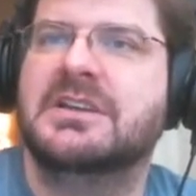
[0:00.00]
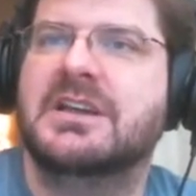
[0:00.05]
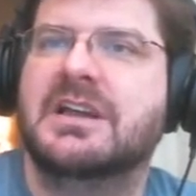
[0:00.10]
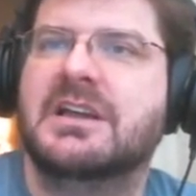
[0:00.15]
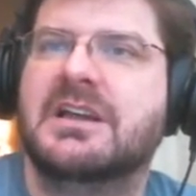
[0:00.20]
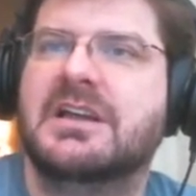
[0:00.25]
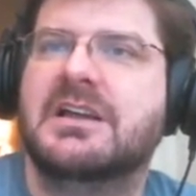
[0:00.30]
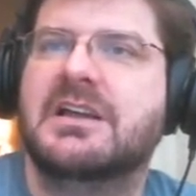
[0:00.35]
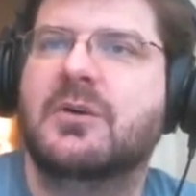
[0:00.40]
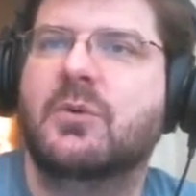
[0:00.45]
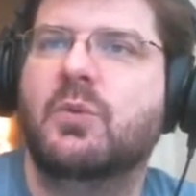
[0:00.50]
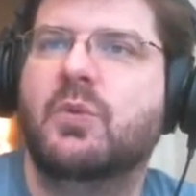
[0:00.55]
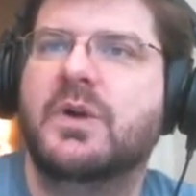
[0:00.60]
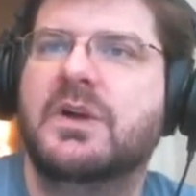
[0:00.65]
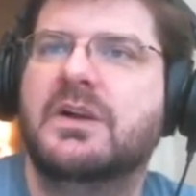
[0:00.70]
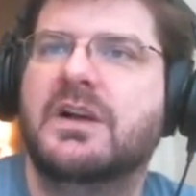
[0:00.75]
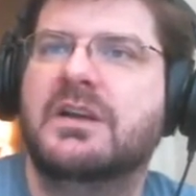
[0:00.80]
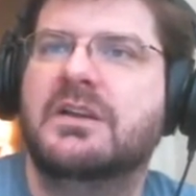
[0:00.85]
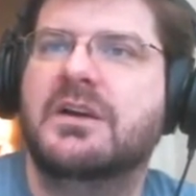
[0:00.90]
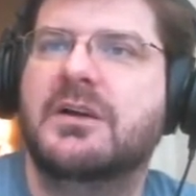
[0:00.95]

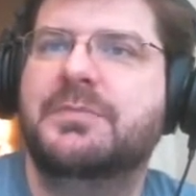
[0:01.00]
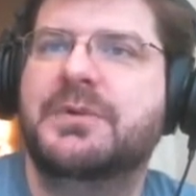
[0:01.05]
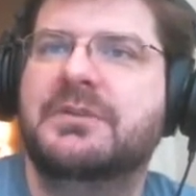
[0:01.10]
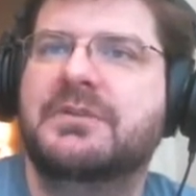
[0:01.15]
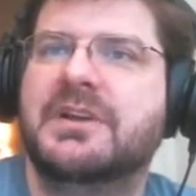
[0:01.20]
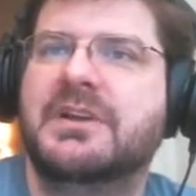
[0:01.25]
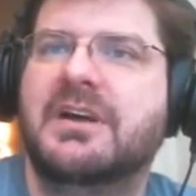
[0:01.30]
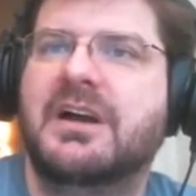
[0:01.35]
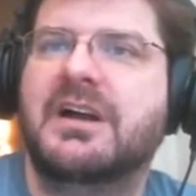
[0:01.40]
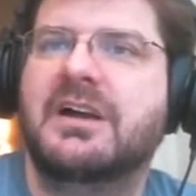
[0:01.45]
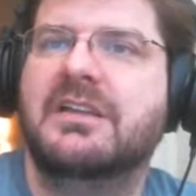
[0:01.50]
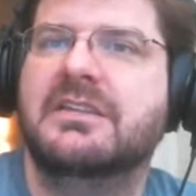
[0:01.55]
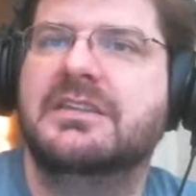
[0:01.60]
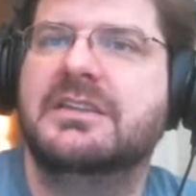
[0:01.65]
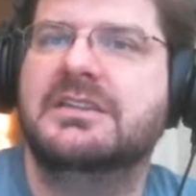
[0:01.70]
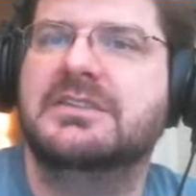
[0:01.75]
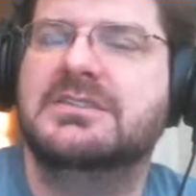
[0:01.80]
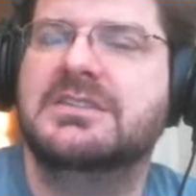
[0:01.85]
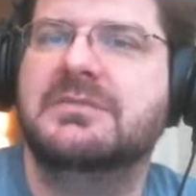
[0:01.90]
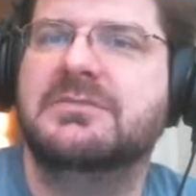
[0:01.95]
We're on OpenRaid. All
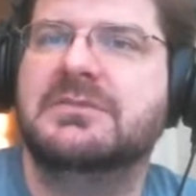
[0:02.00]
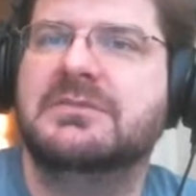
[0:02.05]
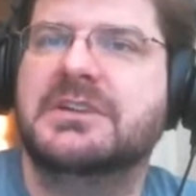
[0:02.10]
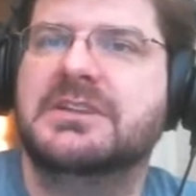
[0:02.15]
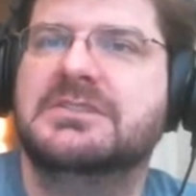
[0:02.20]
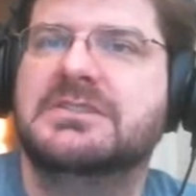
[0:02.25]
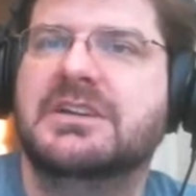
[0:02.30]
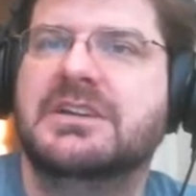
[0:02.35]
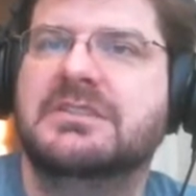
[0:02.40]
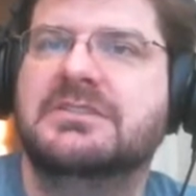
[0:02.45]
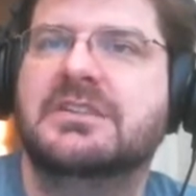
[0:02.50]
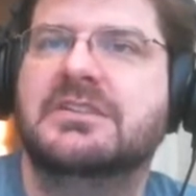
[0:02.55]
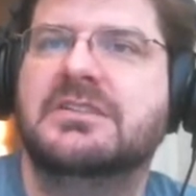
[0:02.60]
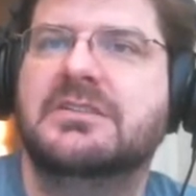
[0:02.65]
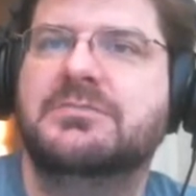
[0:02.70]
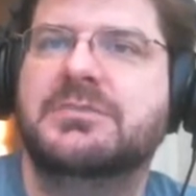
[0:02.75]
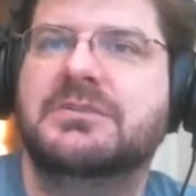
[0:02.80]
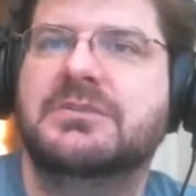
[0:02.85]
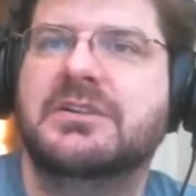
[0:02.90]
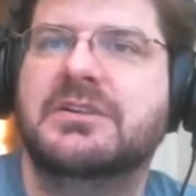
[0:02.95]
the achievement runs are held on
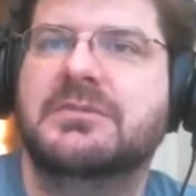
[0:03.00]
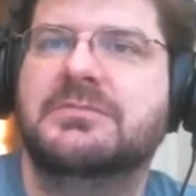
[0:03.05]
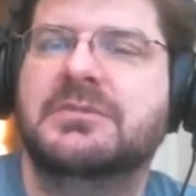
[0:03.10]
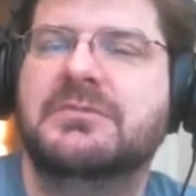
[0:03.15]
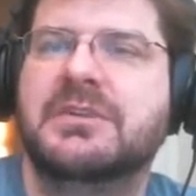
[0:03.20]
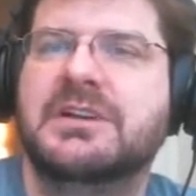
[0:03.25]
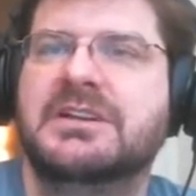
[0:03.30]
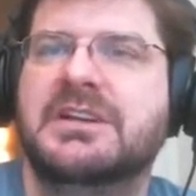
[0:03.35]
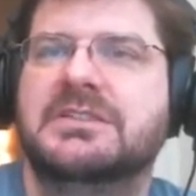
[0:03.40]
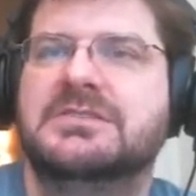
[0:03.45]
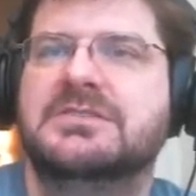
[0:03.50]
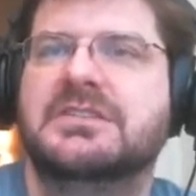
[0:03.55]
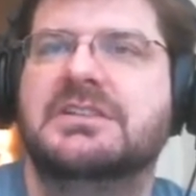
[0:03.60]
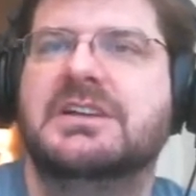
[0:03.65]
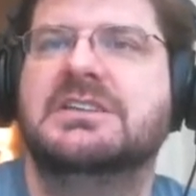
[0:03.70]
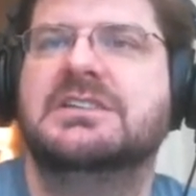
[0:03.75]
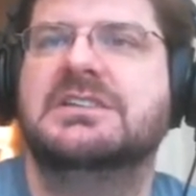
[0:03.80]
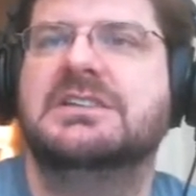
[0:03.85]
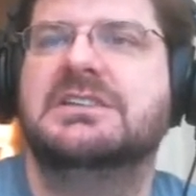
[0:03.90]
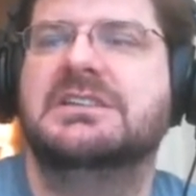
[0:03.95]
OpenRaid,
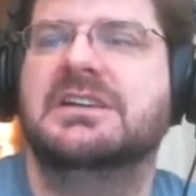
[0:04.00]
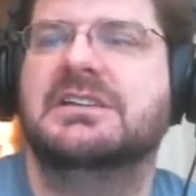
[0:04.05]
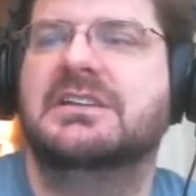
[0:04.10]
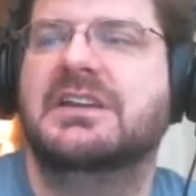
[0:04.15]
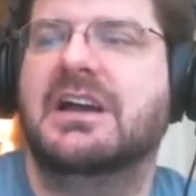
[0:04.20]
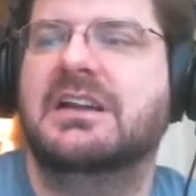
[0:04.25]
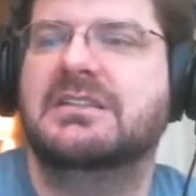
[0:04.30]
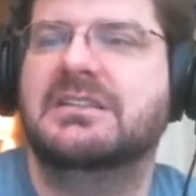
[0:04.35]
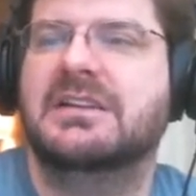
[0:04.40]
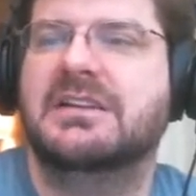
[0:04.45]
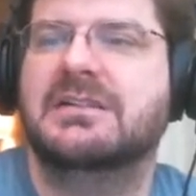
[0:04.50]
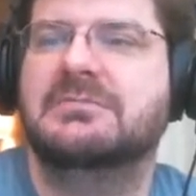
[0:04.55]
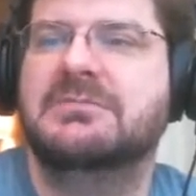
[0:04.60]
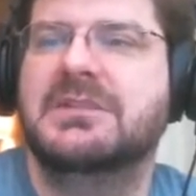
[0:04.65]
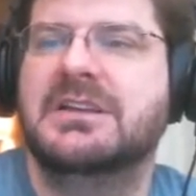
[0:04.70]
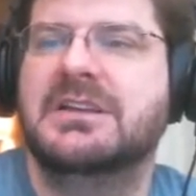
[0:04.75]
openraid.sergid.com.